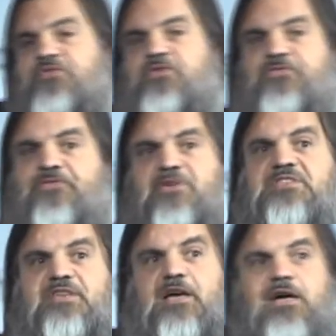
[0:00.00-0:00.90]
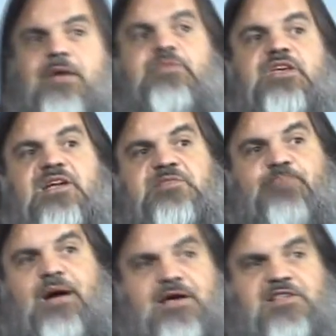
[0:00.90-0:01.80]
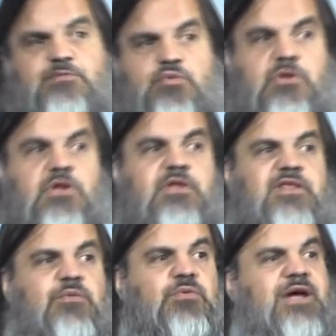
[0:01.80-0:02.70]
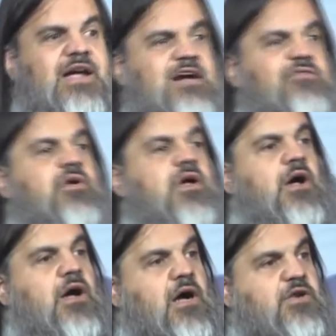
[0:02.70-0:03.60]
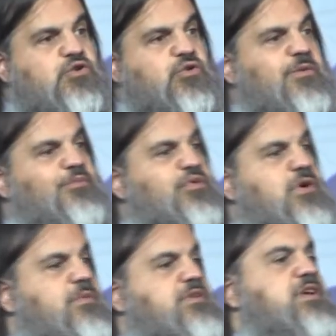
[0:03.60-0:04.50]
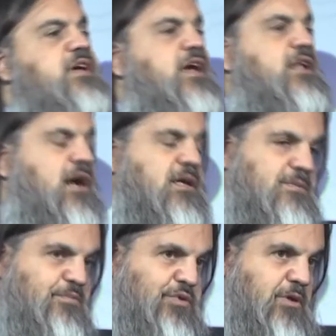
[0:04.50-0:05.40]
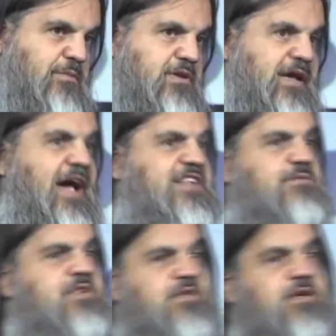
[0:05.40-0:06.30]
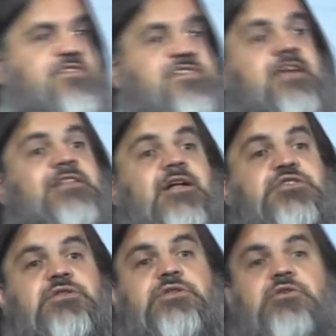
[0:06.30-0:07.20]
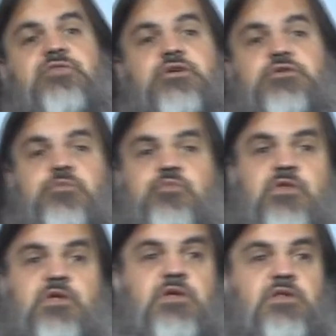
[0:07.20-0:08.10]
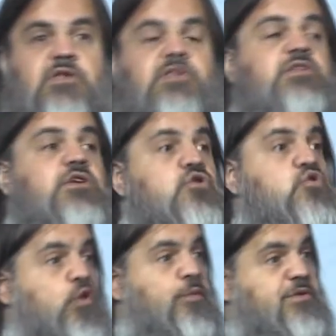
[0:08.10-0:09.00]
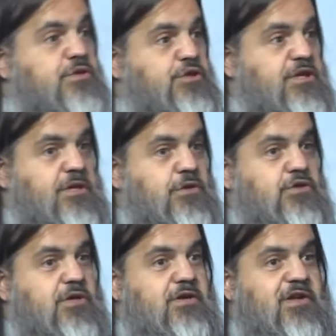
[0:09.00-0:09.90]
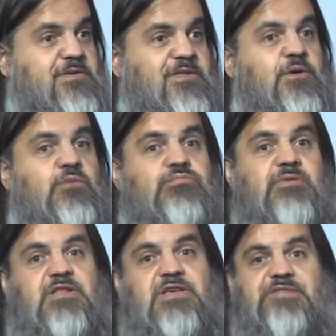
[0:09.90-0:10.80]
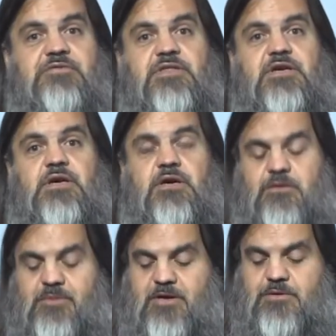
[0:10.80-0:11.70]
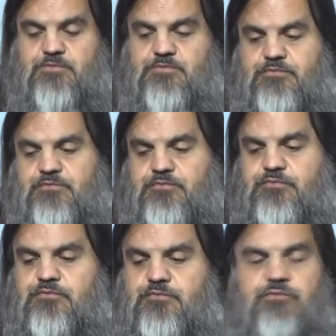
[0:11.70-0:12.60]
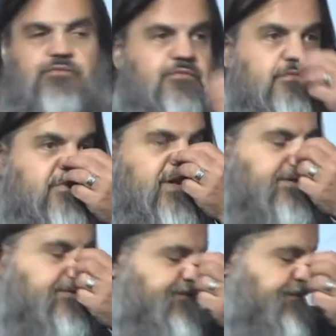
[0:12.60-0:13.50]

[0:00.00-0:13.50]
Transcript: for the first time, it's possible that we will have underemployment and unemployment as a result of technological innovation. This is an enormous change, and it's one that we really have to think hard about. Now,